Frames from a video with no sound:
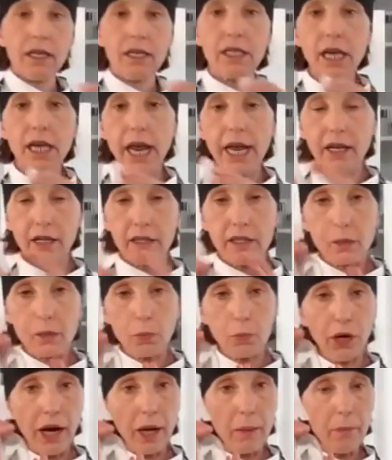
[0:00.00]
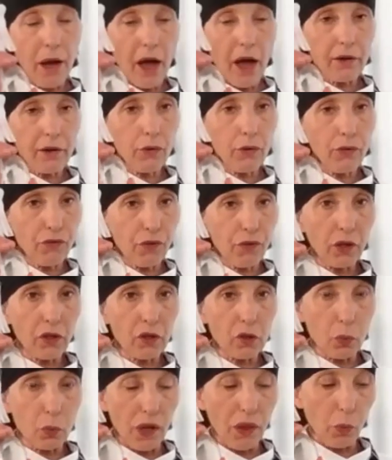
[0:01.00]
take a spray bottle
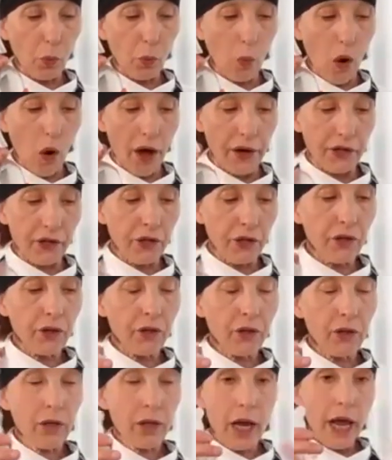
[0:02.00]
filled with water